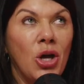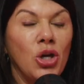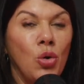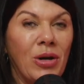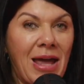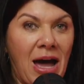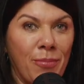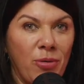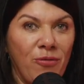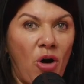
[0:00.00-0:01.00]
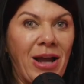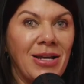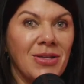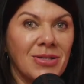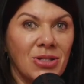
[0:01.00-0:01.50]
you are now
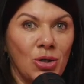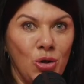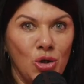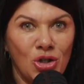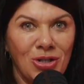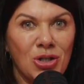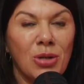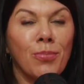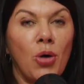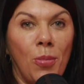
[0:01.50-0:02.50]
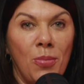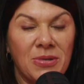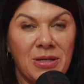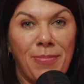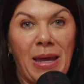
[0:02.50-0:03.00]
providing the solution to the
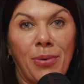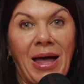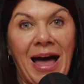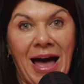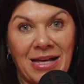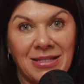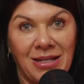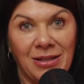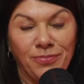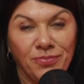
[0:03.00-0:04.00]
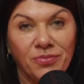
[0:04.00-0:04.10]
problems that people are asking.